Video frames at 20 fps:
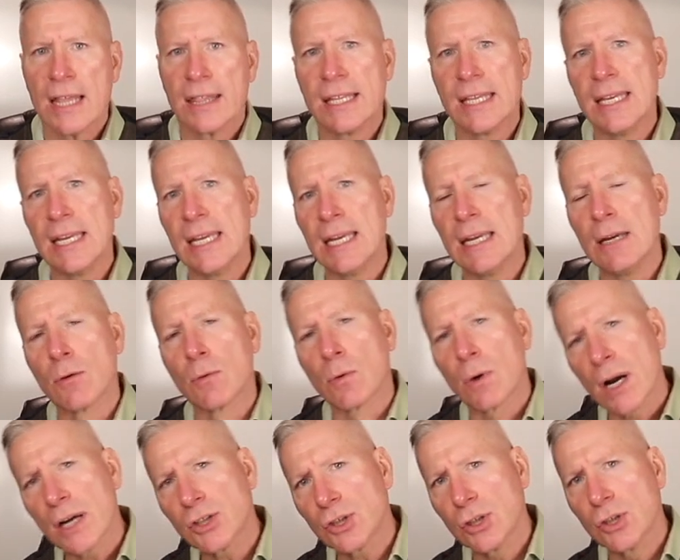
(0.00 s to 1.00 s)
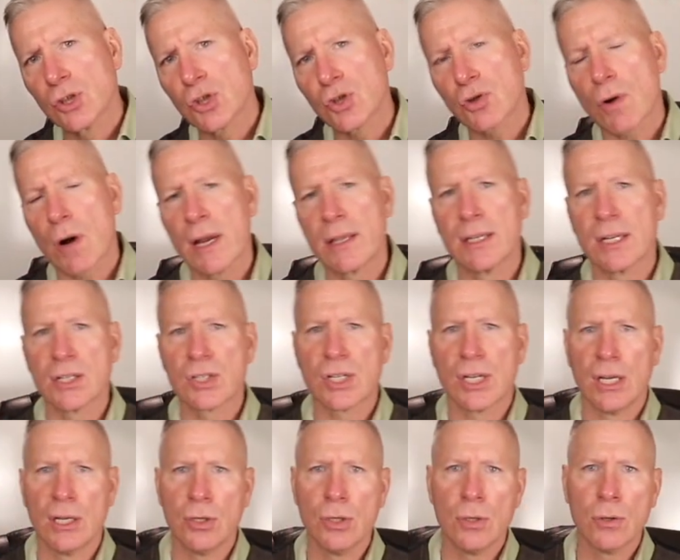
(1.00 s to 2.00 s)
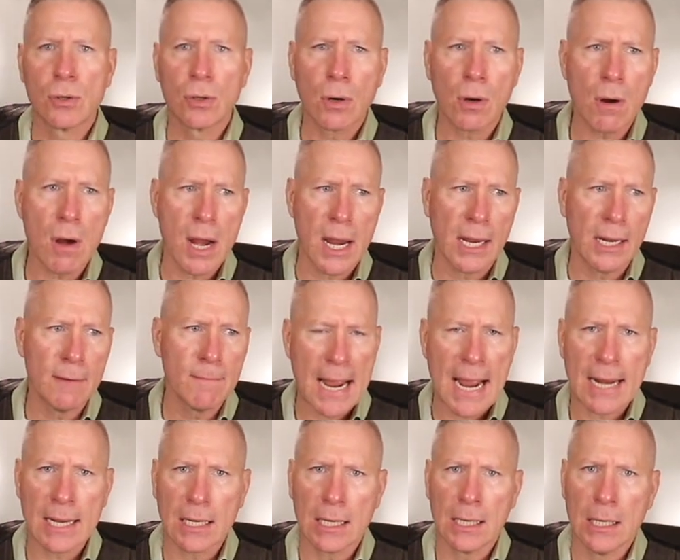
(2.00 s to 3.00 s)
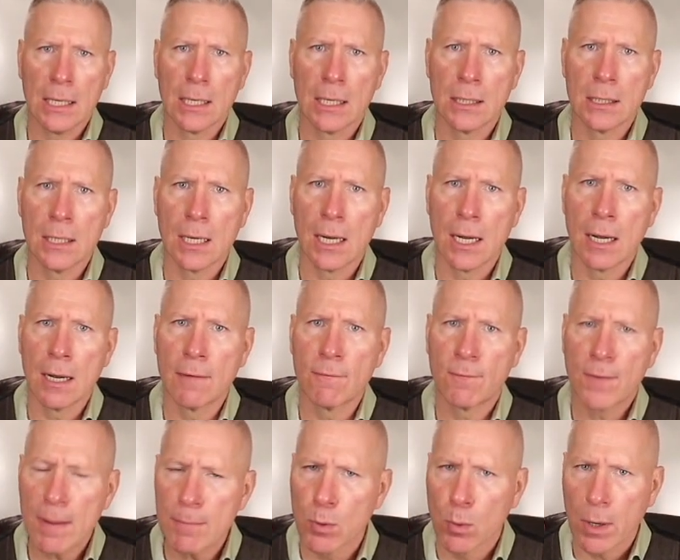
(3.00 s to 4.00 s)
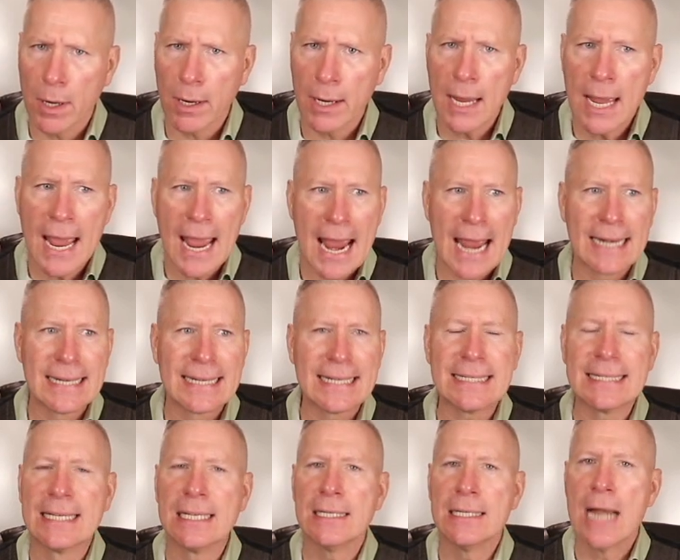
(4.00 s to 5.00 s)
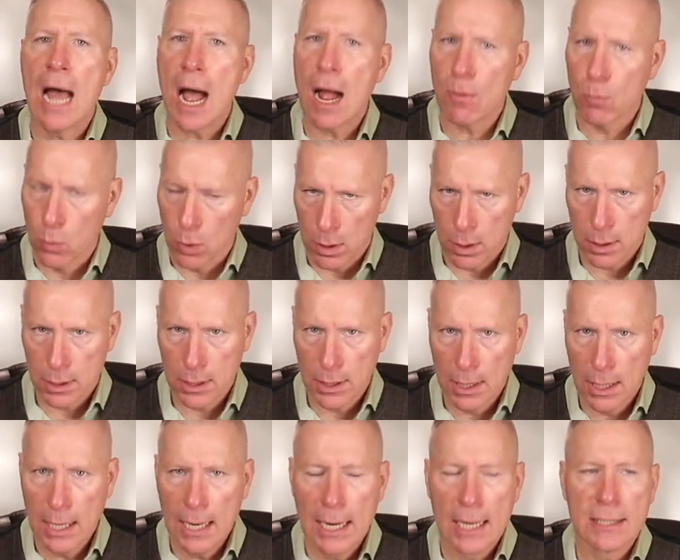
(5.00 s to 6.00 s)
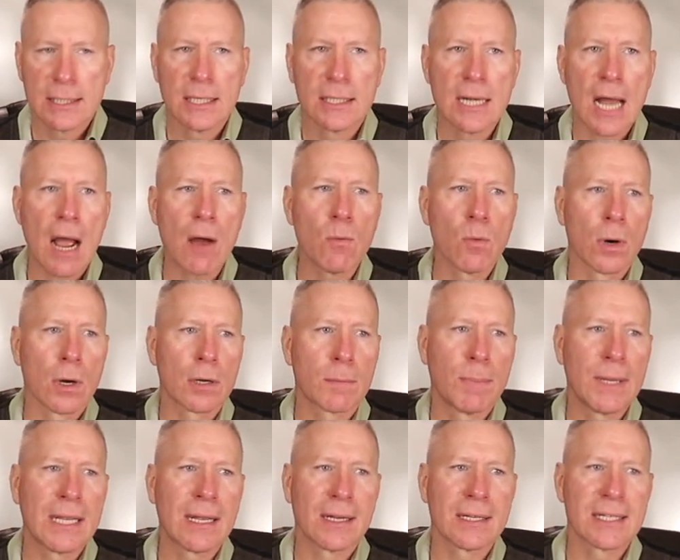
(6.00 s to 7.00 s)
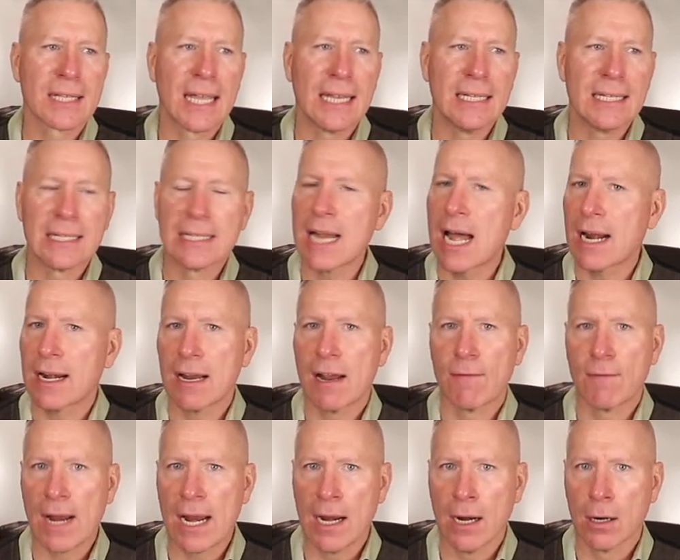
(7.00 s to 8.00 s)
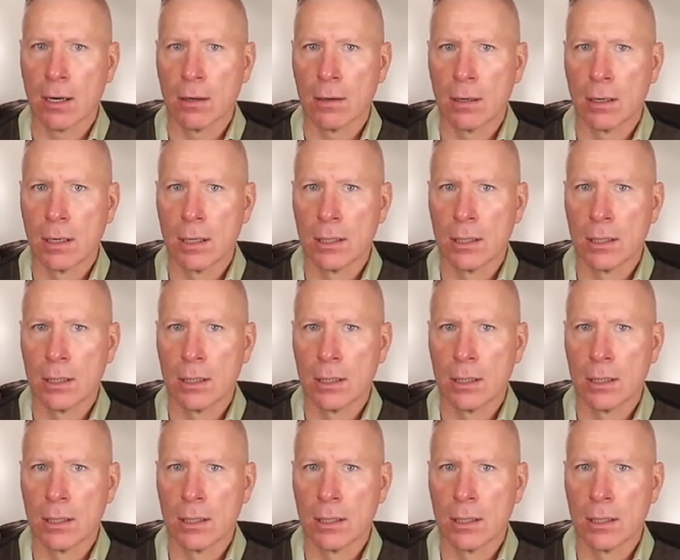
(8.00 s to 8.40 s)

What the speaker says: The Russians tried this in Ukraine back in February, and it did not work. It did not work because they did not have air